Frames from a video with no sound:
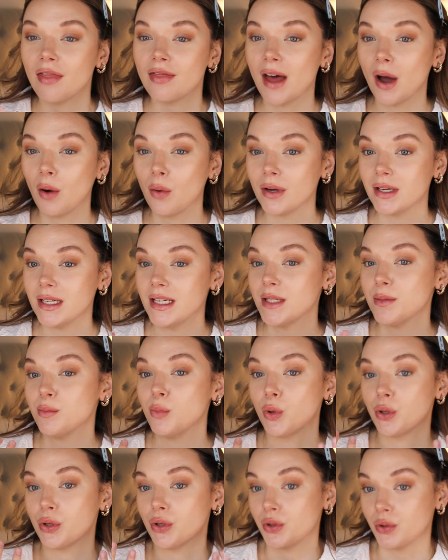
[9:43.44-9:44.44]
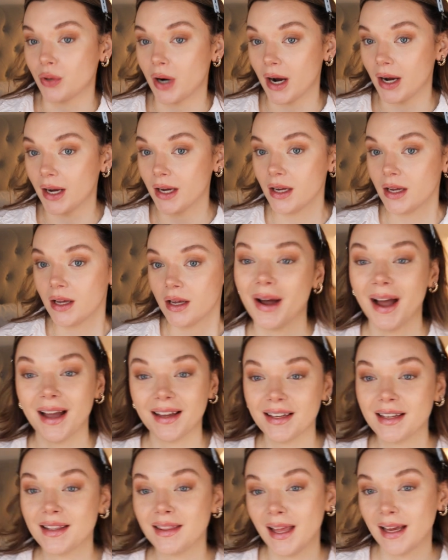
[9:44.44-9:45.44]
that one is more dry, but
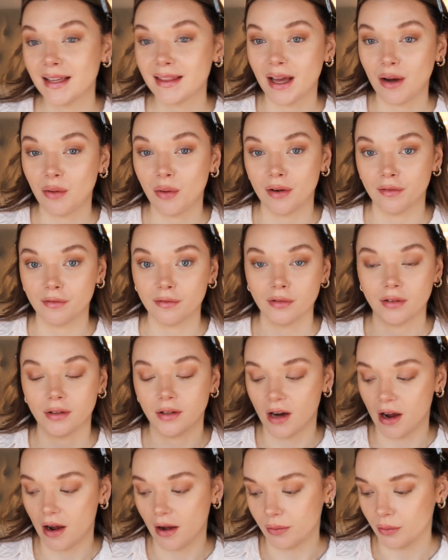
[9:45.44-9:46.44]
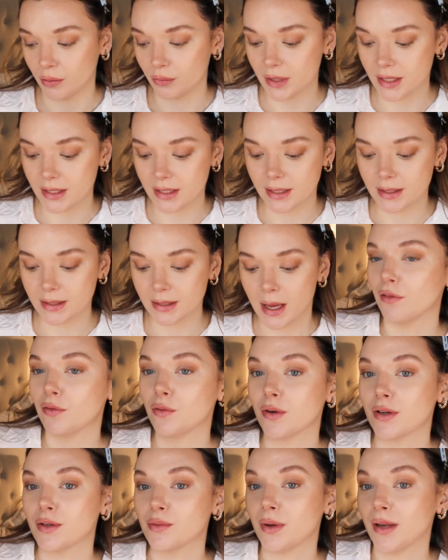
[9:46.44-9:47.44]
I didn't like that one for other reasons. Of
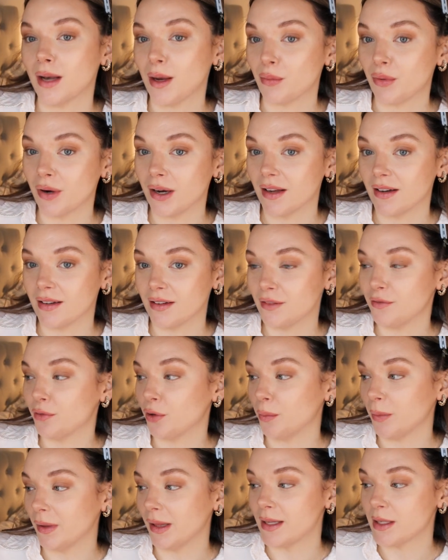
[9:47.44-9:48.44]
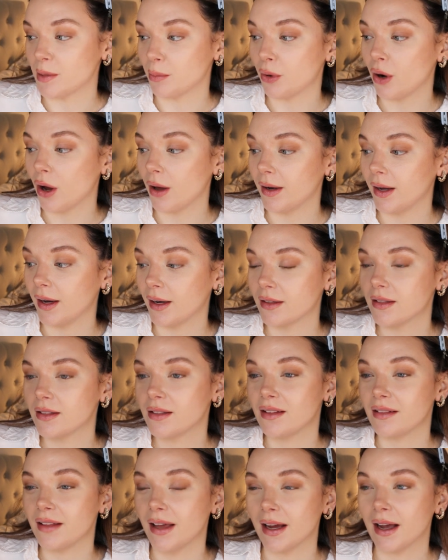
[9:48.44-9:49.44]
course, when a brand formulates a product,
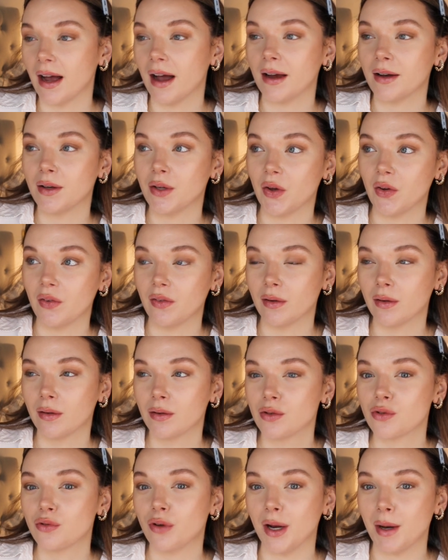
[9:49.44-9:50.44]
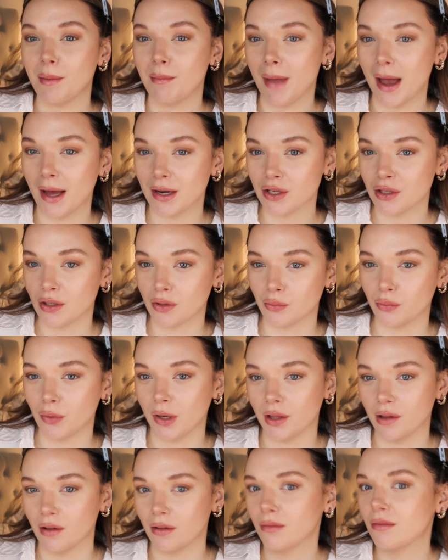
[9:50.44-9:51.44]
they kind of try to match it
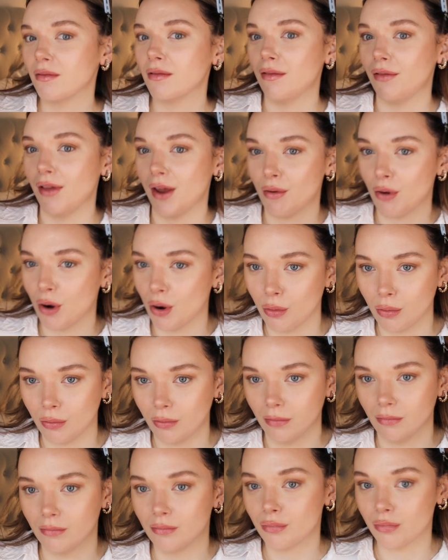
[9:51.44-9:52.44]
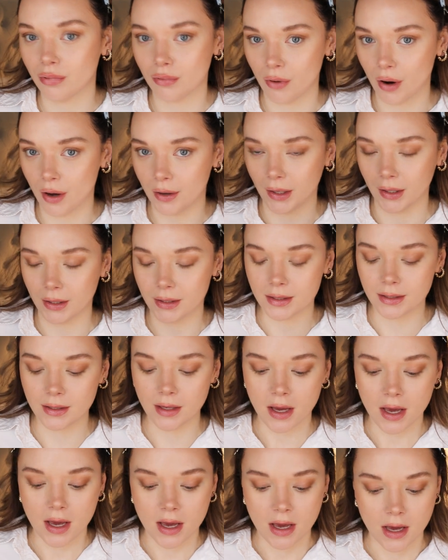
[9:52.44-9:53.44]
with their own products.
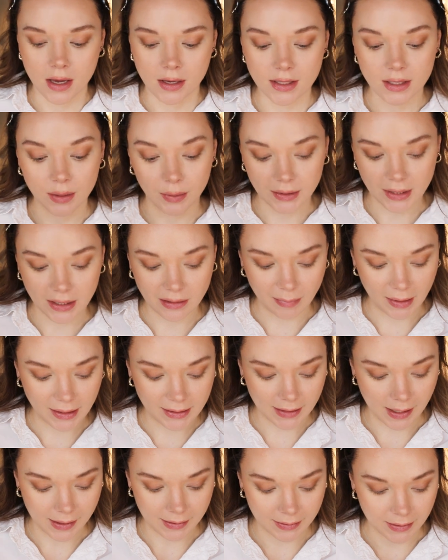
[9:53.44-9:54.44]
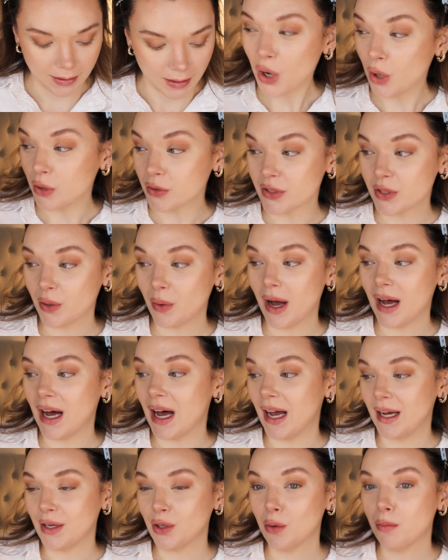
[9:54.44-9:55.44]
So it does make sense. Also,
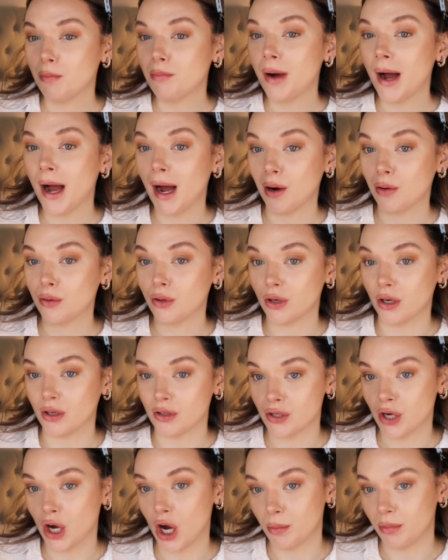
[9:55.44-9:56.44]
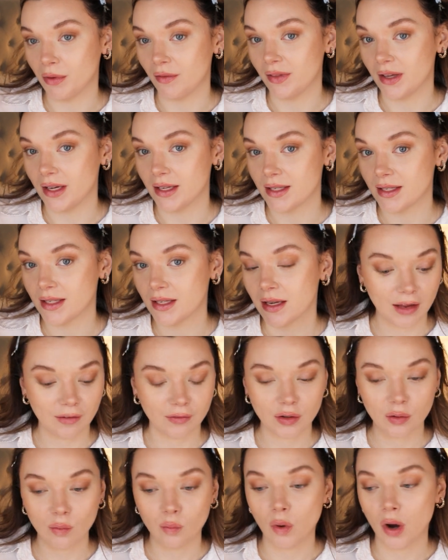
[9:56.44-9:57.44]
I don't powder on top of this.
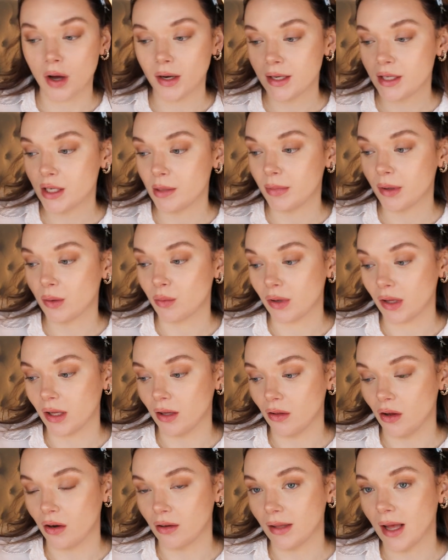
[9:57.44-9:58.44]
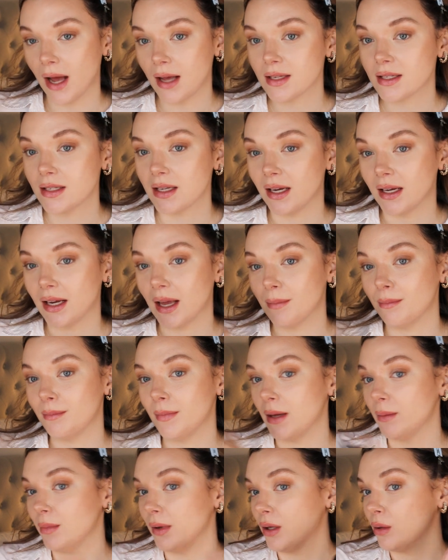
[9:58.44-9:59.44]
If you want it to be really long lasting,
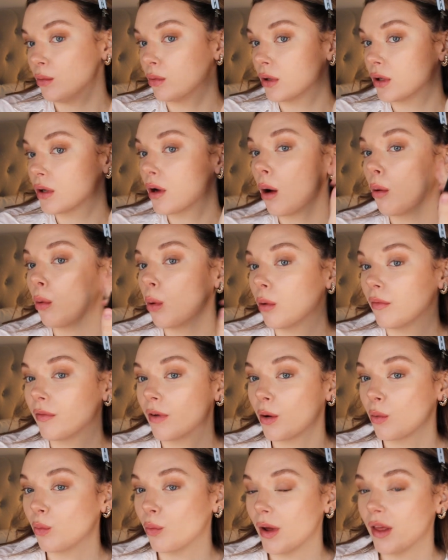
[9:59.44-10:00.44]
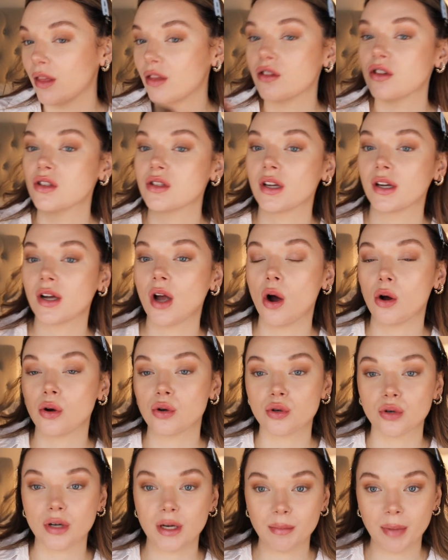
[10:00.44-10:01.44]
maybe you would go over with just a
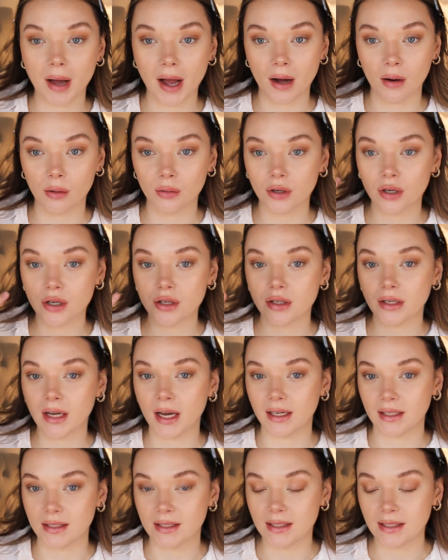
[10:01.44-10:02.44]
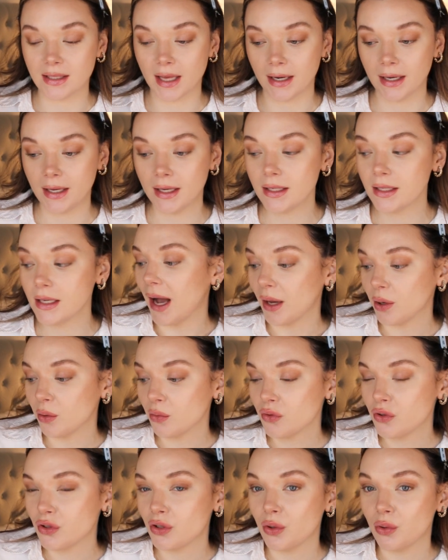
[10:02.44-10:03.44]
contouring powder to kind of set it. I
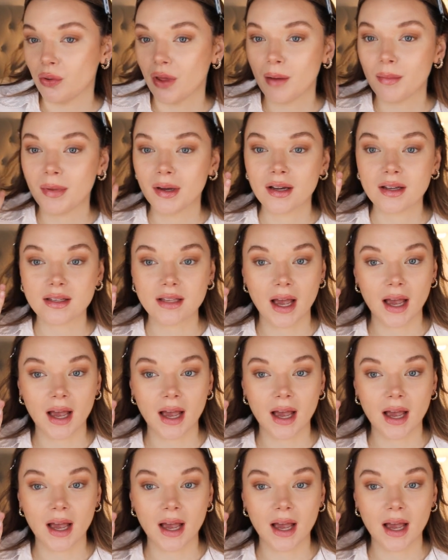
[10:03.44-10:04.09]
don't do that because